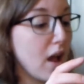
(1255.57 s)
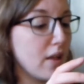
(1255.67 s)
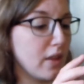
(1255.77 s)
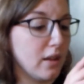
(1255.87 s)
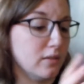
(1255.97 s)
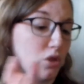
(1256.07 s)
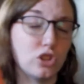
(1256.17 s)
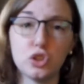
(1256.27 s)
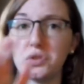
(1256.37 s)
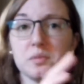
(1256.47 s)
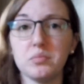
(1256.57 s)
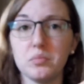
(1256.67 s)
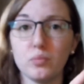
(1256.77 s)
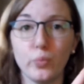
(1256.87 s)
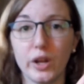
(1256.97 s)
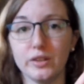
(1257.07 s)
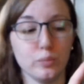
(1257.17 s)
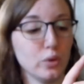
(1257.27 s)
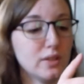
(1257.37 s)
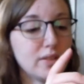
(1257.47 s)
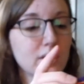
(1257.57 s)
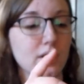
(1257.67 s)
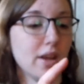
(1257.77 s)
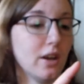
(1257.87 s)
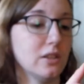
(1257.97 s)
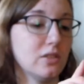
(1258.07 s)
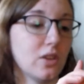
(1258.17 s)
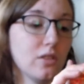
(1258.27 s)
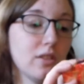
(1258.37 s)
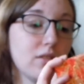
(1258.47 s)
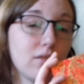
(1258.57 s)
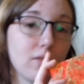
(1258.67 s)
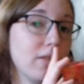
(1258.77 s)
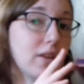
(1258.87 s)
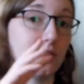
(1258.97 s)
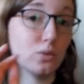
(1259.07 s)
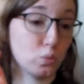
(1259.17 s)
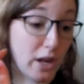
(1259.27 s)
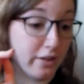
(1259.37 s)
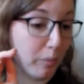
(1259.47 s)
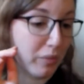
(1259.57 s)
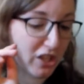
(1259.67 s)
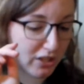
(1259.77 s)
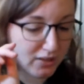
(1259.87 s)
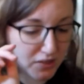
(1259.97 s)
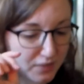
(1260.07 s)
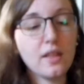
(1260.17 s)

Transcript: And then they're just random ones in here, so random palette.